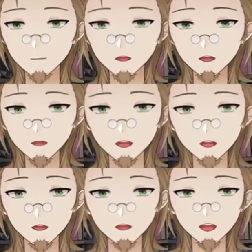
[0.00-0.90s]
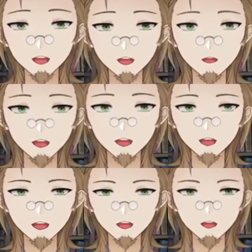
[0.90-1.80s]
I think she's like
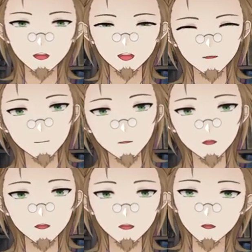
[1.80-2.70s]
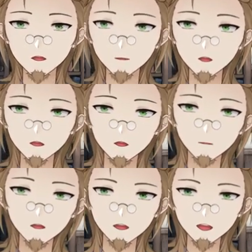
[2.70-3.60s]
Mario Collections was number
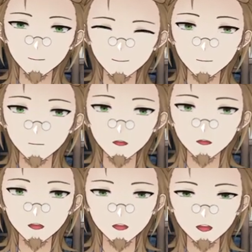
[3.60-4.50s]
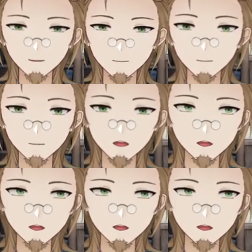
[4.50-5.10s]
three in the game for the highest